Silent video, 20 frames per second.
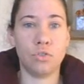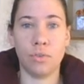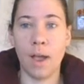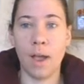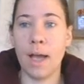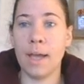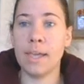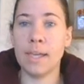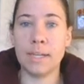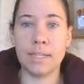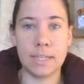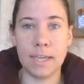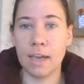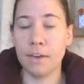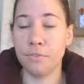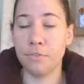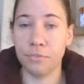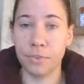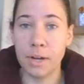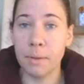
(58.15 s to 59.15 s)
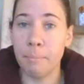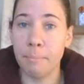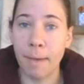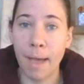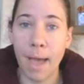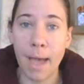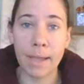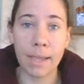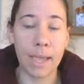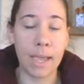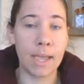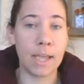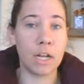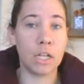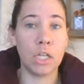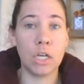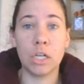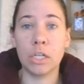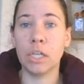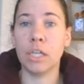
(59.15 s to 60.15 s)
trying to get freedom back and
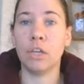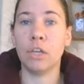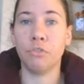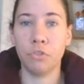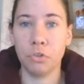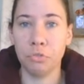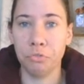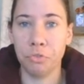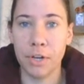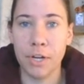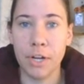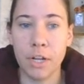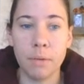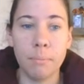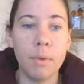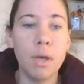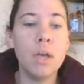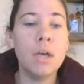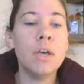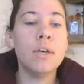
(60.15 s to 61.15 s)
longing for freedom.